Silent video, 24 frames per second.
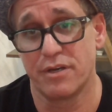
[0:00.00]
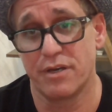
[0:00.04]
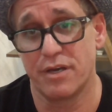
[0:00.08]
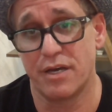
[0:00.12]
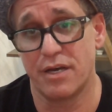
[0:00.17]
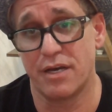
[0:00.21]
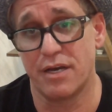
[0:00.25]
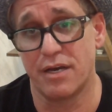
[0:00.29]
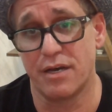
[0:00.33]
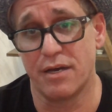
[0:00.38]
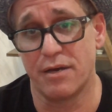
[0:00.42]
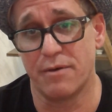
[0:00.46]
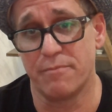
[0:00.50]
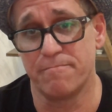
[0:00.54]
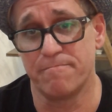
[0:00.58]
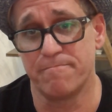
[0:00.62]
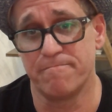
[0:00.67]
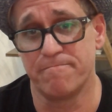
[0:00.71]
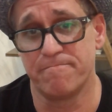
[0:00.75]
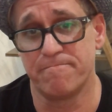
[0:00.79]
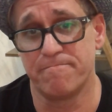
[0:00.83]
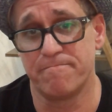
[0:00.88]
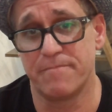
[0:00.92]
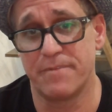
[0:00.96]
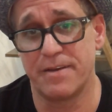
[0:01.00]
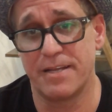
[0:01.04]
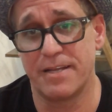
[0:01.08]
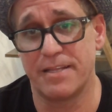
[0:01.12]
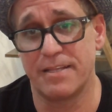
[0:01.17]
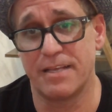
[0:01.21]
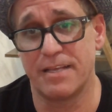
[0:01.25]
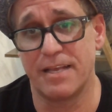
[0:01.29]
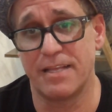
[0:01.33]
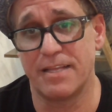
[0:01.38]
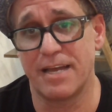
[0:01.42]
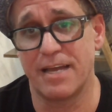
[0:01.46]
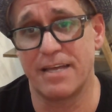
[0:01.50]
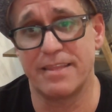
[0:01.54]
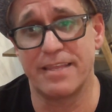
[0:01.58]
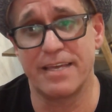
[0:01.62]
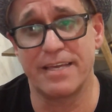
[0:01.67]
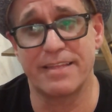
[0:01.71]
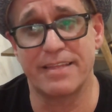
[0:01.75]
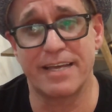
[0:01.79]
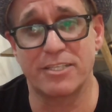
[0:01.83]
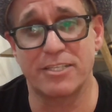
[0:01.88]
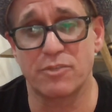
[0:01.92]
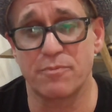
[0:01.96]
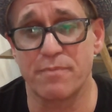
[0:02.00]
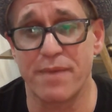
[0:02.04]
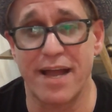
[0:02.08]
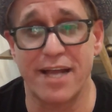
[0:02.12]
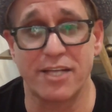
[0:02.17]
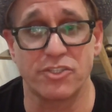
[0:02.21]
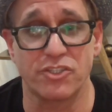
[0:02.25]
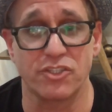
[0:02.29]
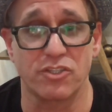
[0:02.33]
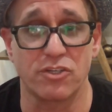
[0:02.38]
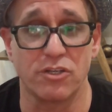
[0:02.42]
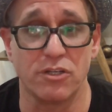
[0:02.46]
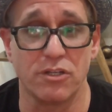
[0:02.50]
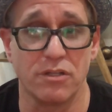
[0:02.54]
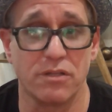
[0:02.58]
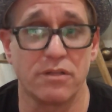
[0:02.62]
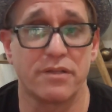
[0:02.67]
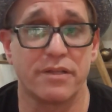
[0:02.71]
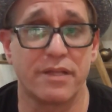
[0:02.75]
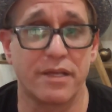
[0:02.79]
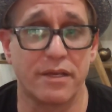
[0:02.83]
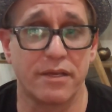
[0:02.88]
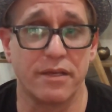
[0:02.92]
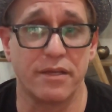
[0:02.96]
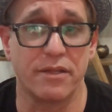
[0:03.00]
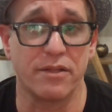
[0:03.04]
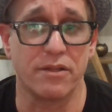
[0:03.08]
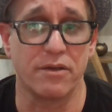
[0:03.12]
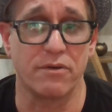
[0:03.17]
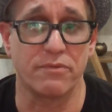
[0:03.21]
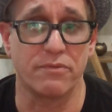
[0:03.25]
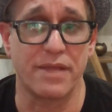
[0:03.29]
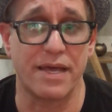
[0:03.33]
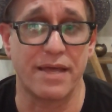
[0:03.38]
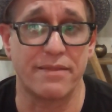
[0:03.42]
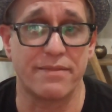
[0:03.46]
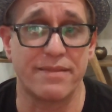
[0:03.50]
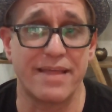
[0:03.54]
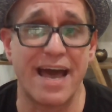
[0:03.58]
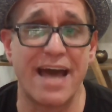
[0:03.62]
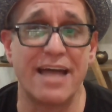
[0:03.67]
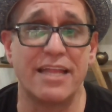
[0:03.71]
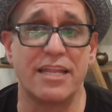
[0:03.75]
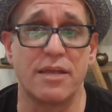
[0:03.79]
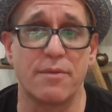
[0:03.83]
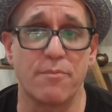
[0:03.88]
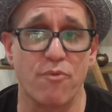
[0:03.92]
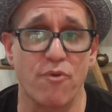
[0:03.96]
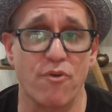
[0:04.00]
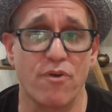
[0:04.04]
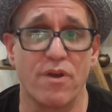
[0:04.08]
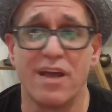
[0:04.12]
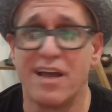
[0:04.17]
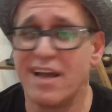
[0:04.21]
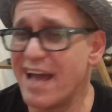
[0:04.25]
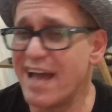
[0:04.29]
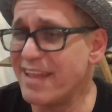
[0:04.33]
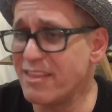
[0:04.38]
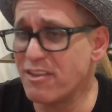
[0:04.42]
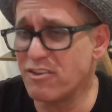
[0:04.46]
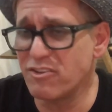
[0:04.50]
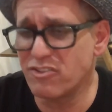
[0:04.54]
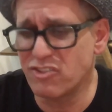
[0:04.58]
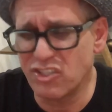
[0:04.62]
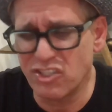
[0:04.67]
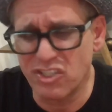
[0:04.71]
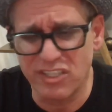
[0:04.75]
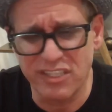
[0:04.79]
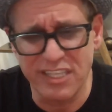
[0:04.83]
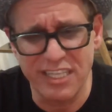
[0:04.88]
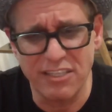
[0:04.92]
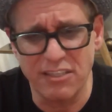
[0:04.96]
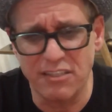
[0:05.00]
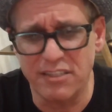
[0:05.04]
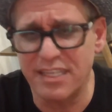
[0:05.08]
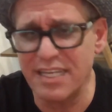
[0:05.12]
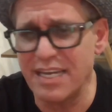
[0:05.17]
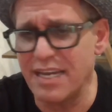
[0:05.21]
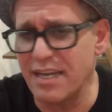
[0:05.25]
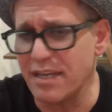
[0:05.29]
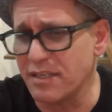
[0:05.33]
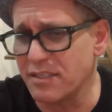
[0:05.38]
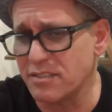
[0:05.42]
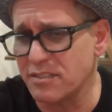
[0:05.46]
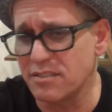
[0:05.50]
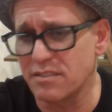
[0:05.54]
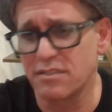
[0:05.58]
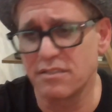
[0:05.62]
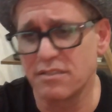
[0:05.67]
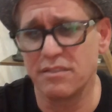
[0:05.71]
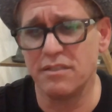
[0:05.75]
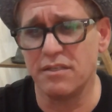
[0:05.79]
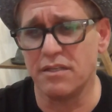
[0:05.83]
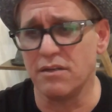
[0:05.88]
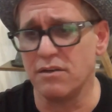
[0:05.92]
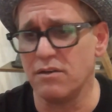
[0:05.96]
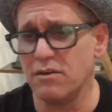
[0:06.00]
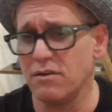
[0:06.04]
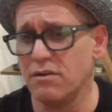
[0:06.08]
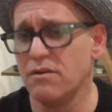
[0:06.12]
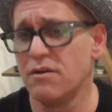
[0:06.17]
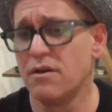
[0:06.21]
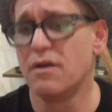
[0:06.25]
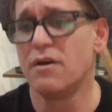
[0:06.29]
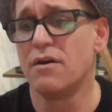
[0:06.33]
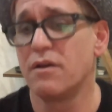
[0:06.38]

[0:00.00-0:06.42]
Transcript: And I think that's magical. That improve, and just little things. Yeah.